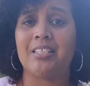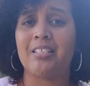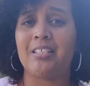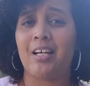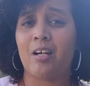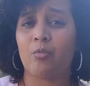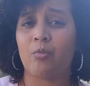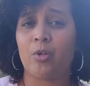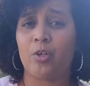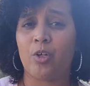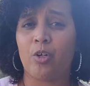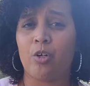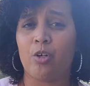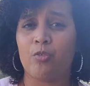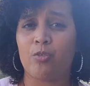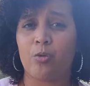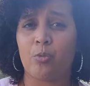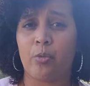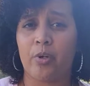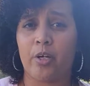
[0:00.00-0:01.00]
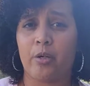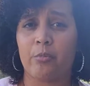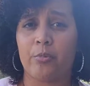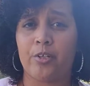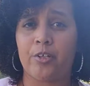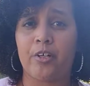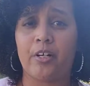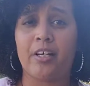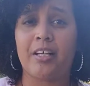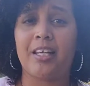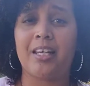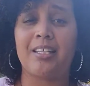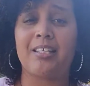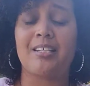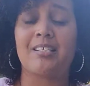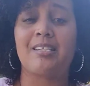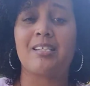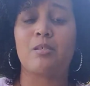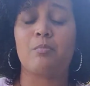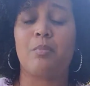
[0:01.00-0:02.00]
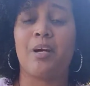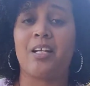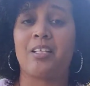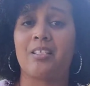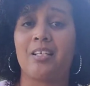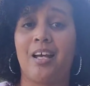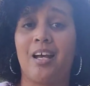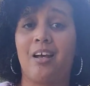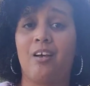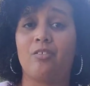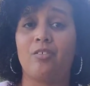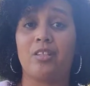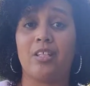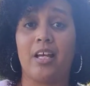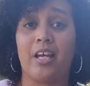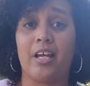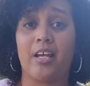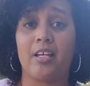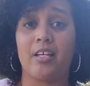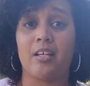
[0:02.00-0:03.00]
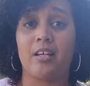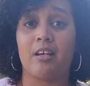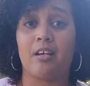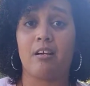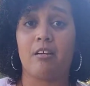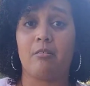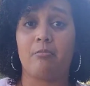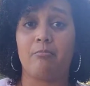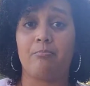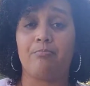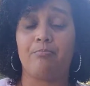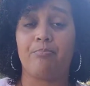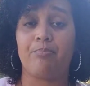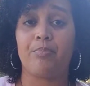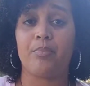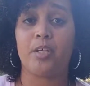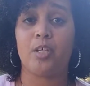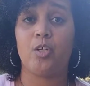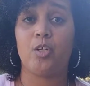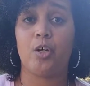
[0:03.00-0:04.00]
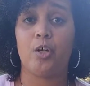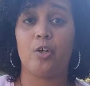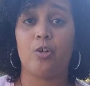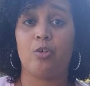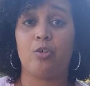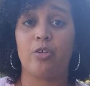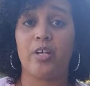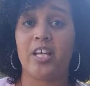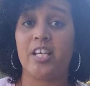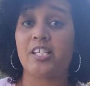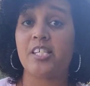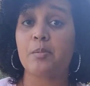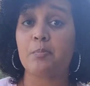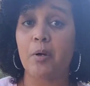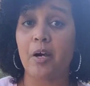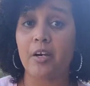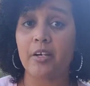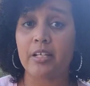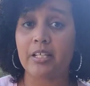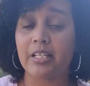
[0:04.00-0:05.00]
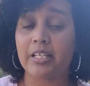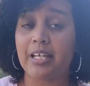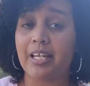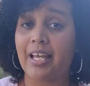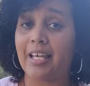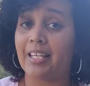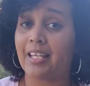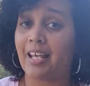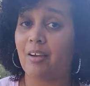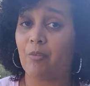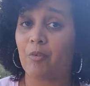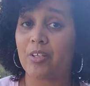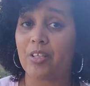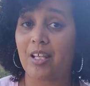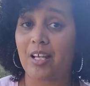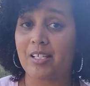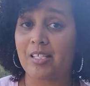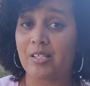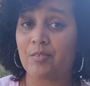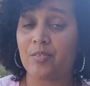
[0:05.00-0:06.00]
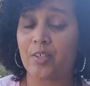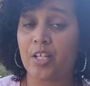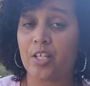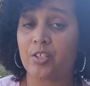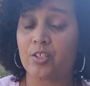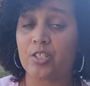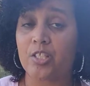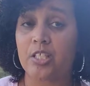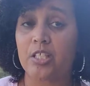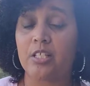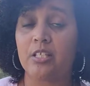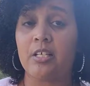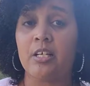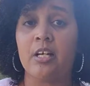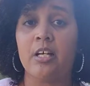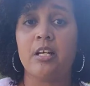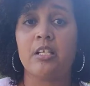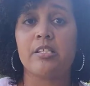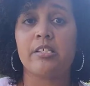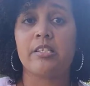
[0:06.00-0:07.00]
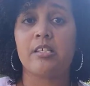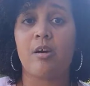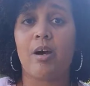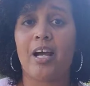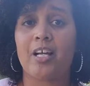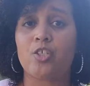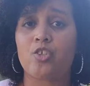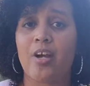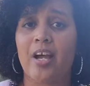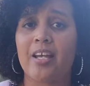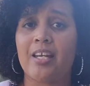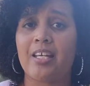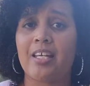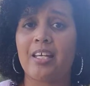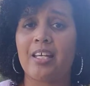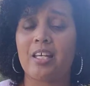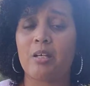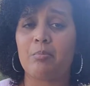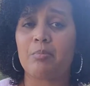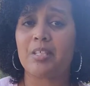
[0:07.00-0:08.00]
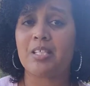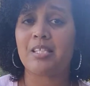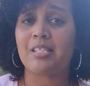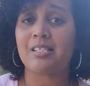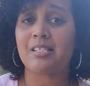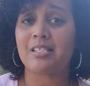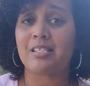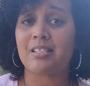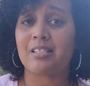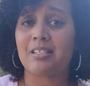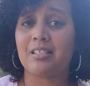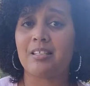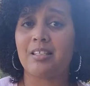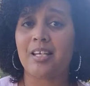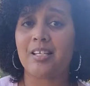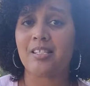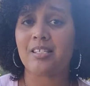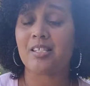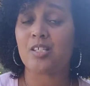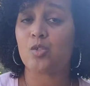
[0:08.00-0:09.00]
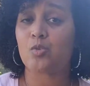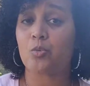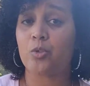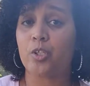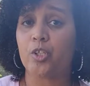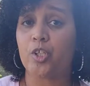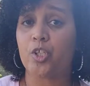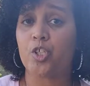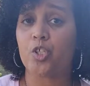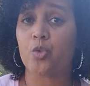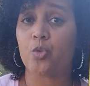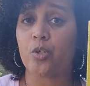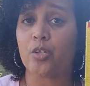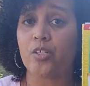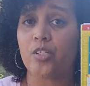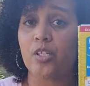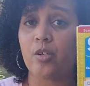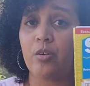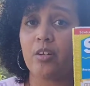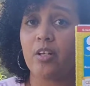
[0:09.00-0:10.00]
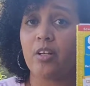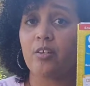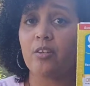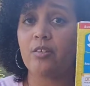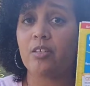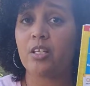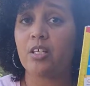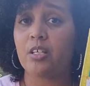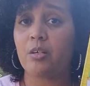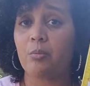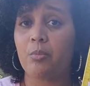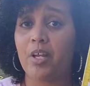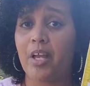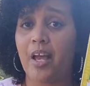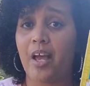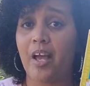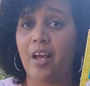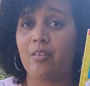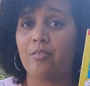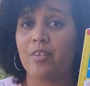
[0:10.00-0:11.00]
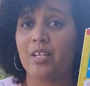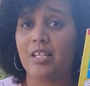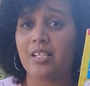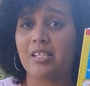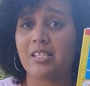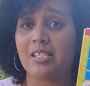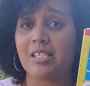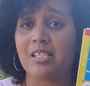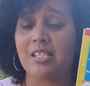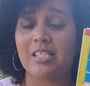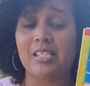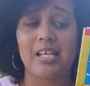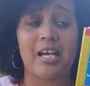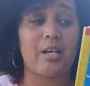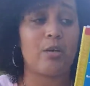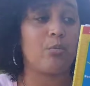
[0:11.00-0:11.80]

not want to overwhelm her. Again, this is my child that you know, is sparkly and with lots of energy, so I try to keep the lessons really short. So another thing that we have is this sight